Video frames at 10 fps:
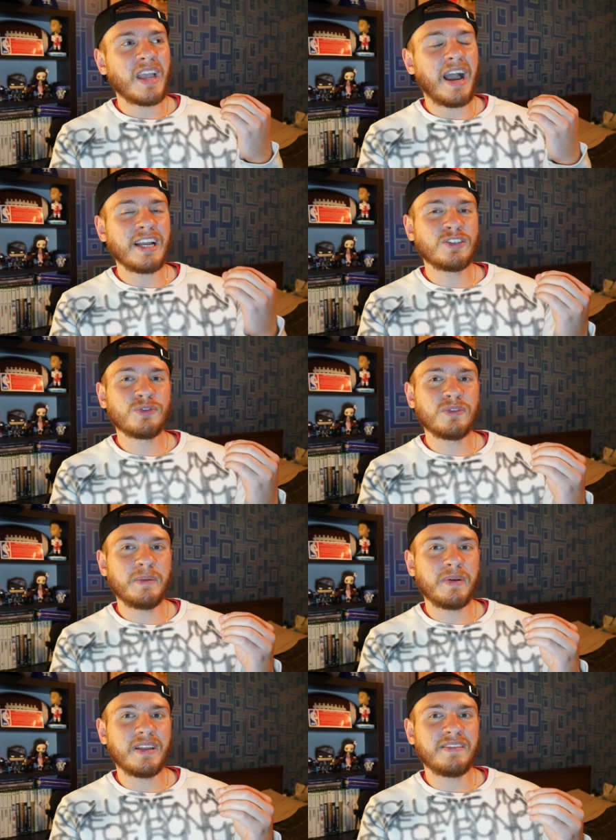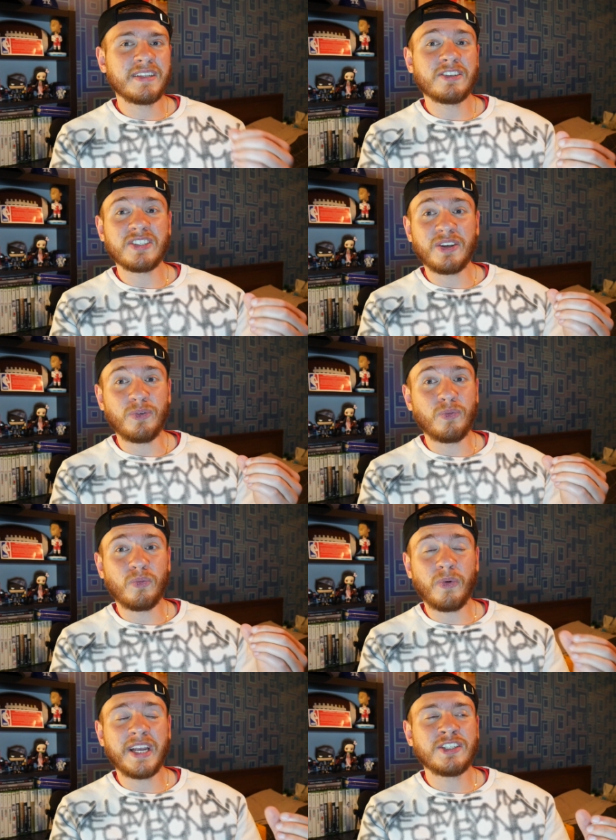I truly believe that there's a
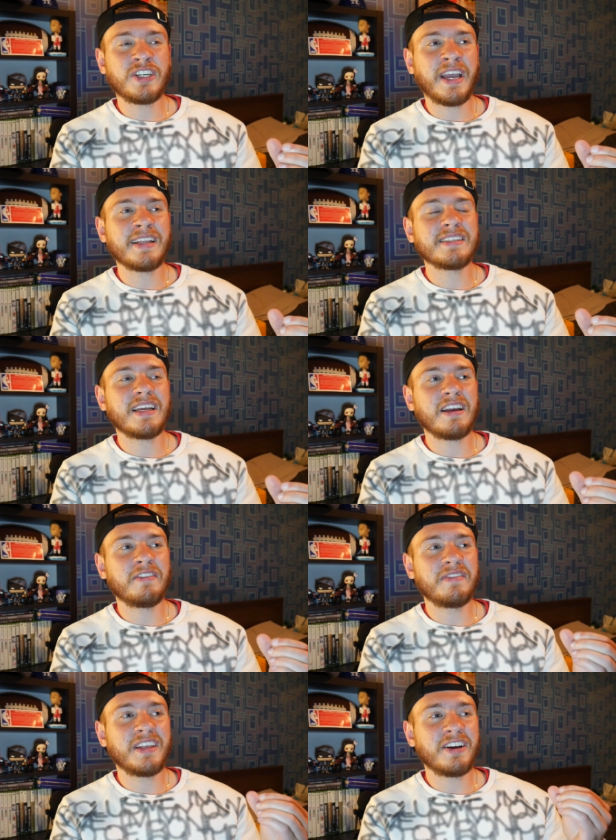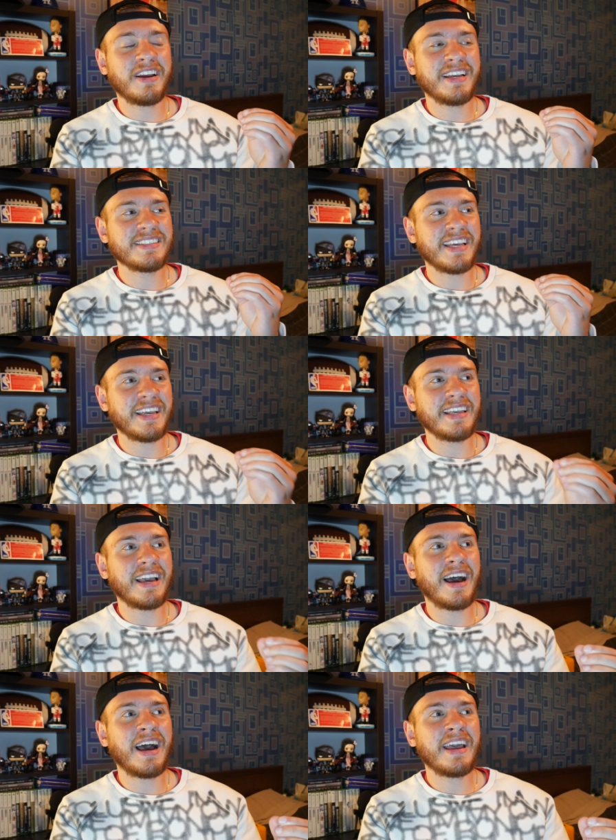great chance that if there is a
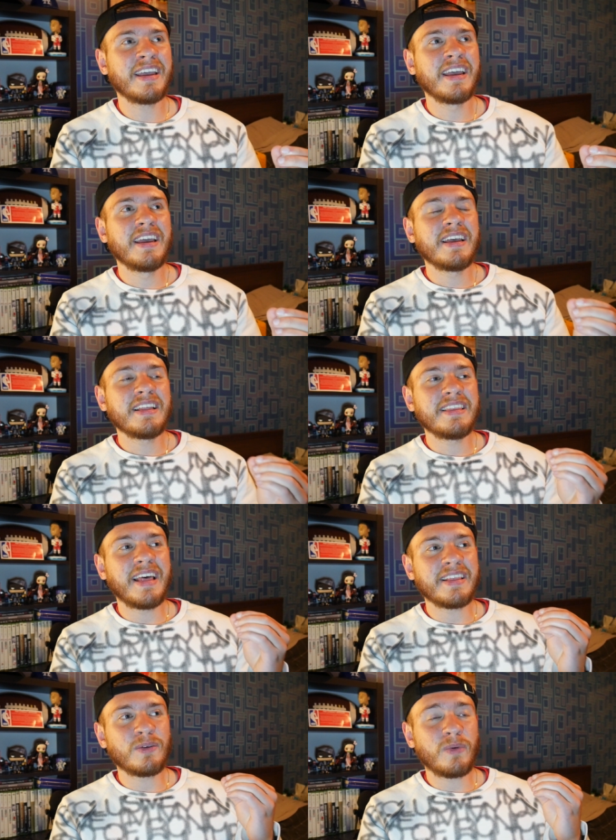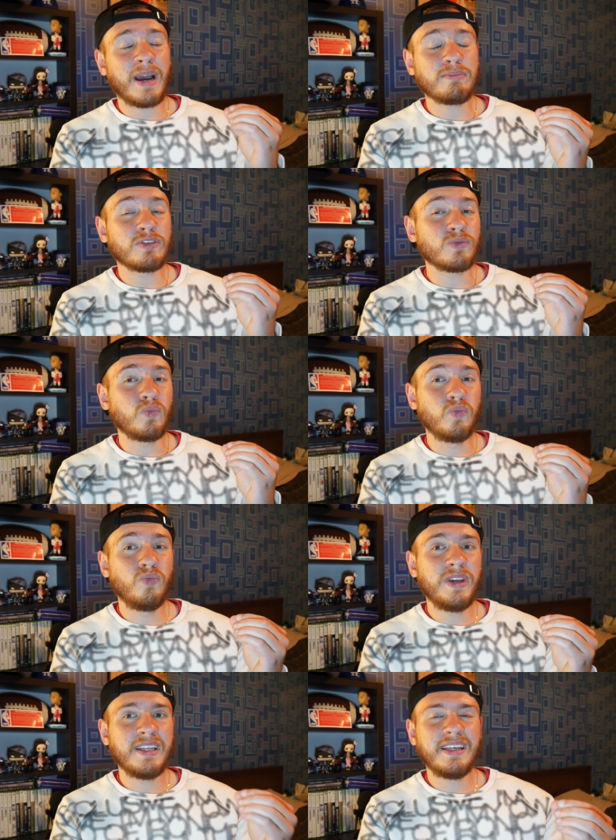guy that the Raptors
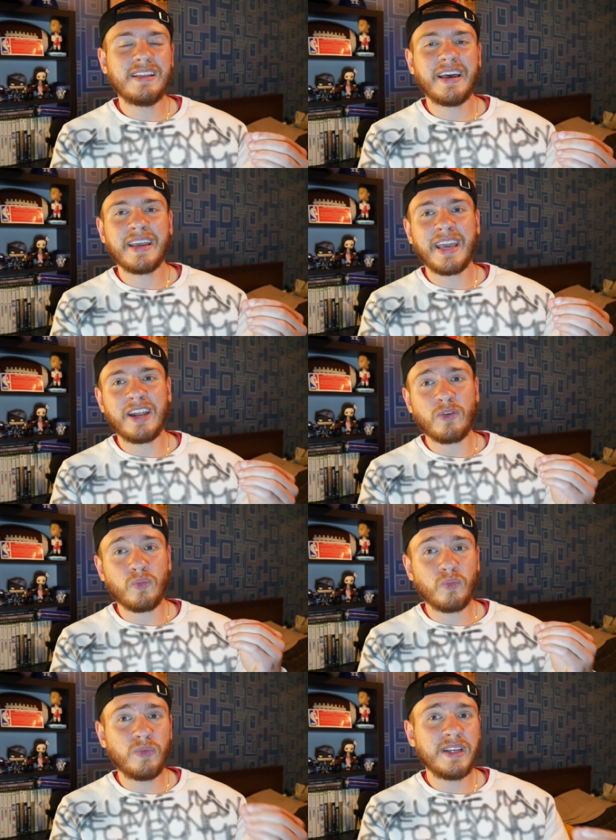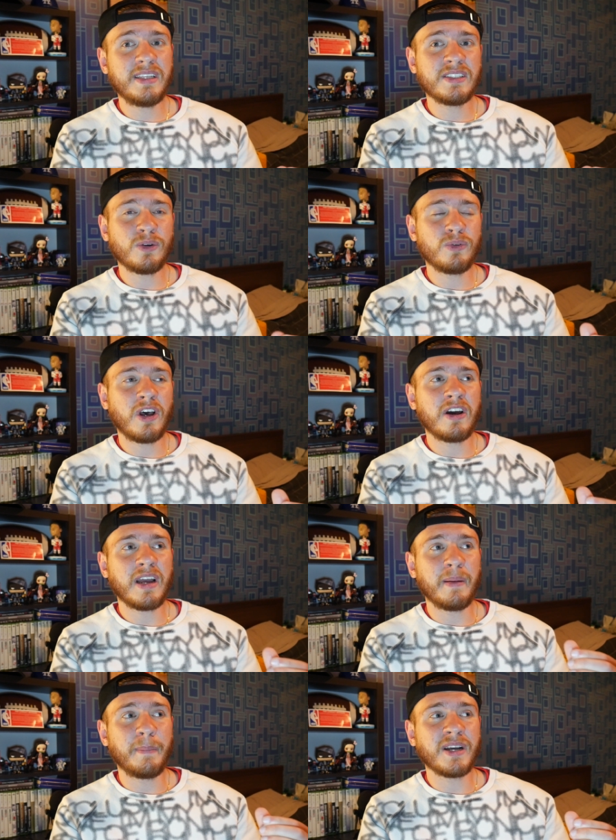really like and are really sold on
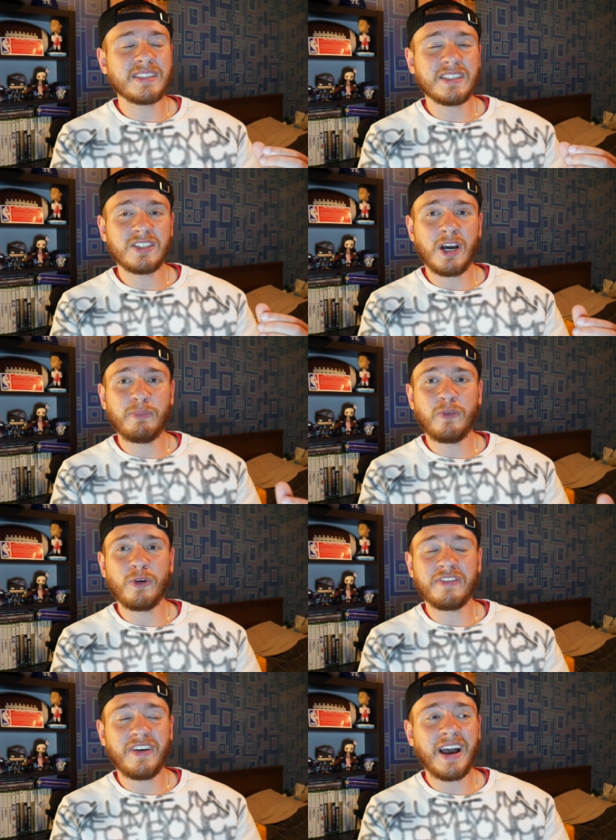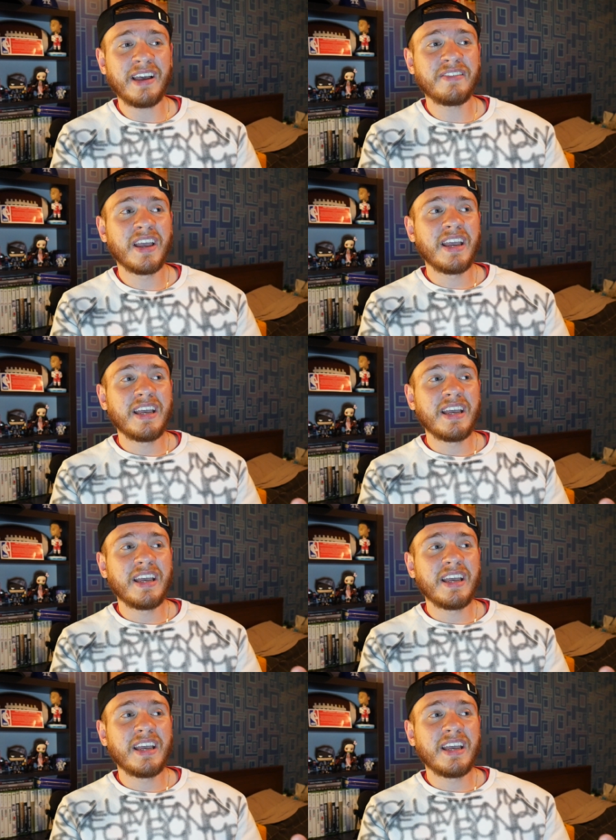amongst this top four or five,